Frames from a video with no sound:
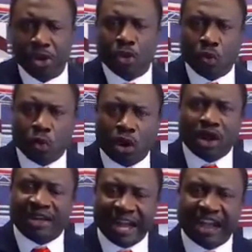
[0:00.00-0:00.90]

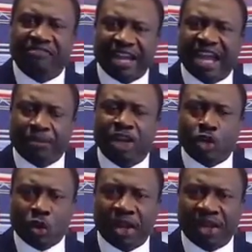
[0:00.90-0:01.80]
what have they been
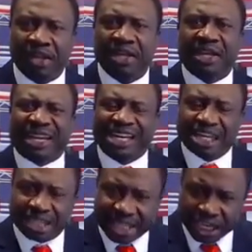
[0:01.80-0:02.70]
doing in
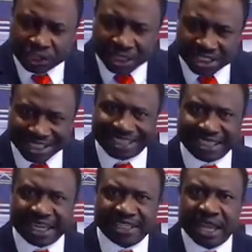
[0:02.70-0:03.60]
detention centers